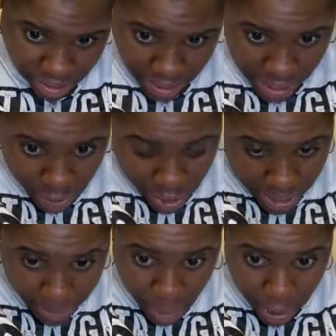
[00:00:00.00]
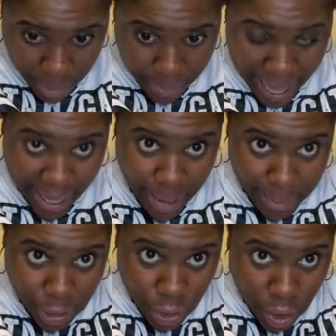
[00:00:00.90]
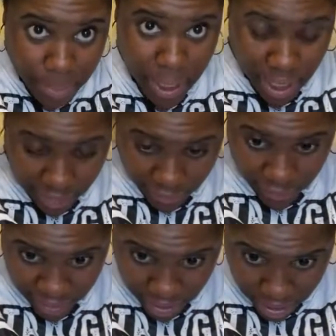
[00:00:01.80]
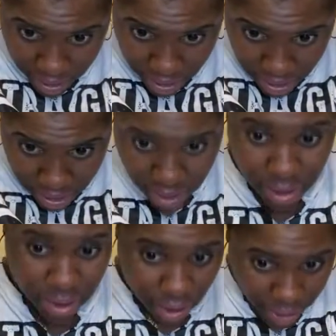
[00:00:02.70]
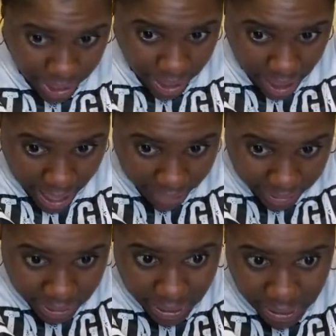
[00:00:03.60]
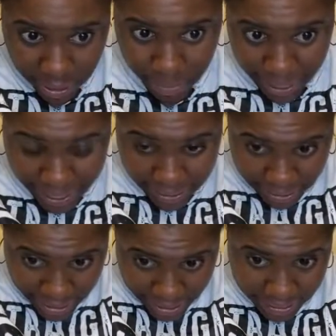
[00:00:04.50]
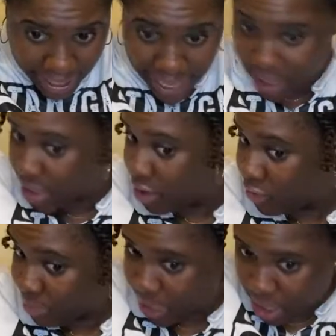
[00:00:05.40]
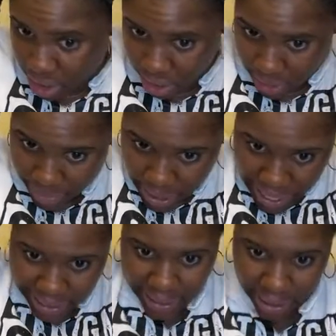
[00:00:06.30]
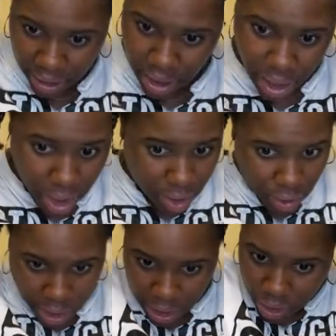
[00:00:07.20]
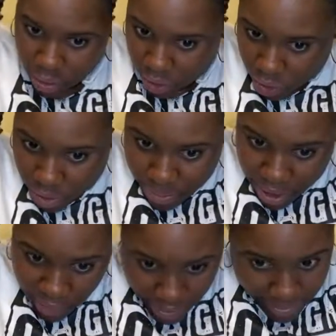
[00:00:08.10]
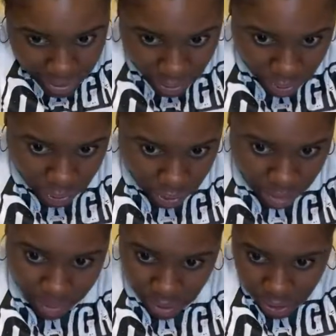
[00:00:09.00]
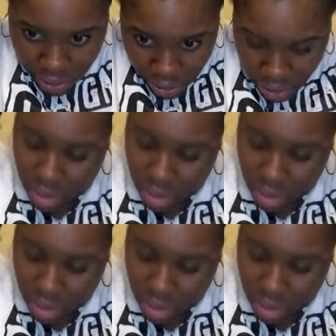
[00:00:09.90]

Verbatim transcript: and you can pull it back up into a puff. Okay, obviously this band is not tight enough, but hold on, let me actually, you can do into a puff. Let me just do into a little ponytail.